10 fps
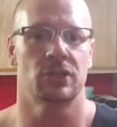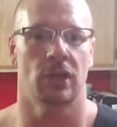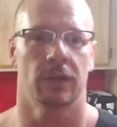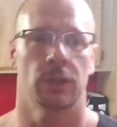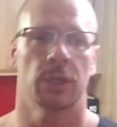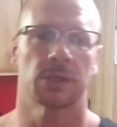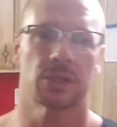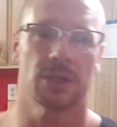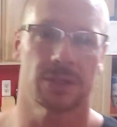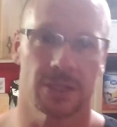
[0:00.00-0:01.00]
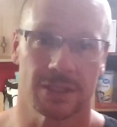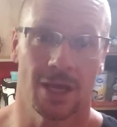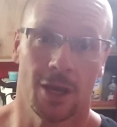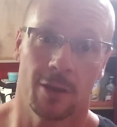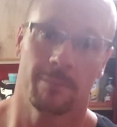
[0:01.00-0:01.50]
Be stronger than excuses.
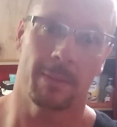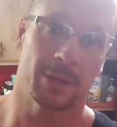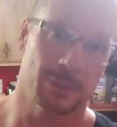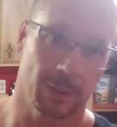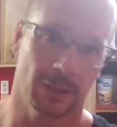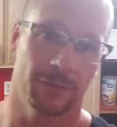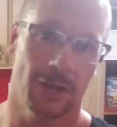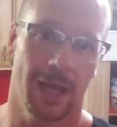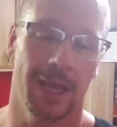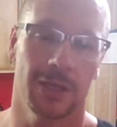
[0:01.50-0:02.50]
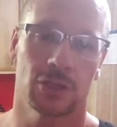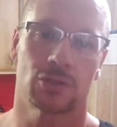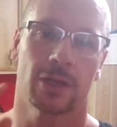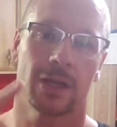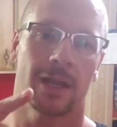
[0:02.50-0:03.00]
Remember to spread love, not hate.
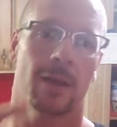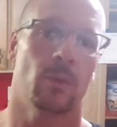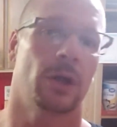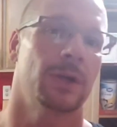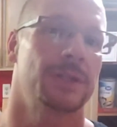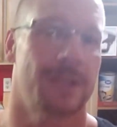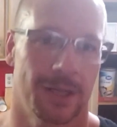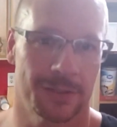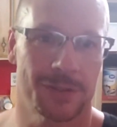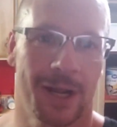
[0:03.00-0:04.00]
Drink your damn water and stay on